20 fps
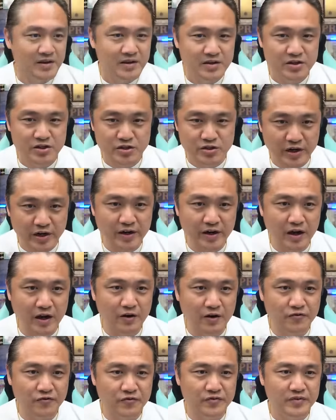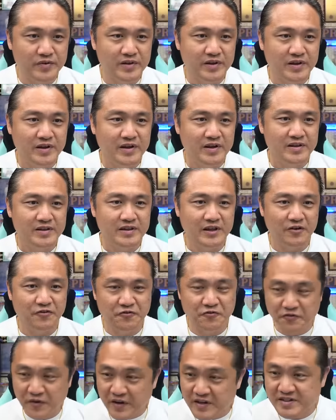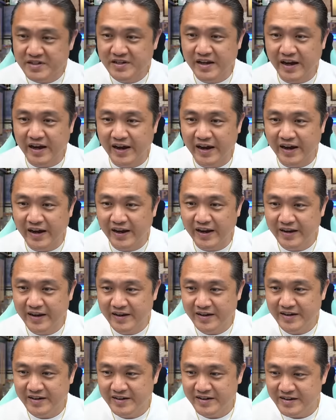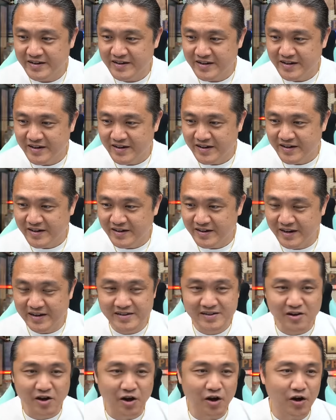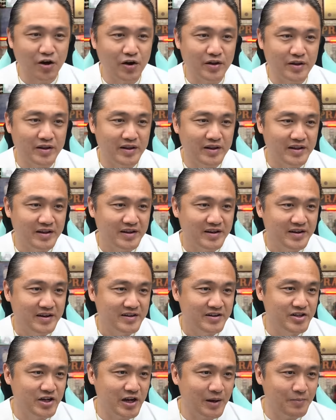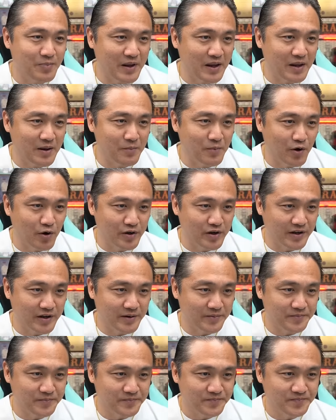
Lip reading: Straight off, the first guy is called JPMorgan.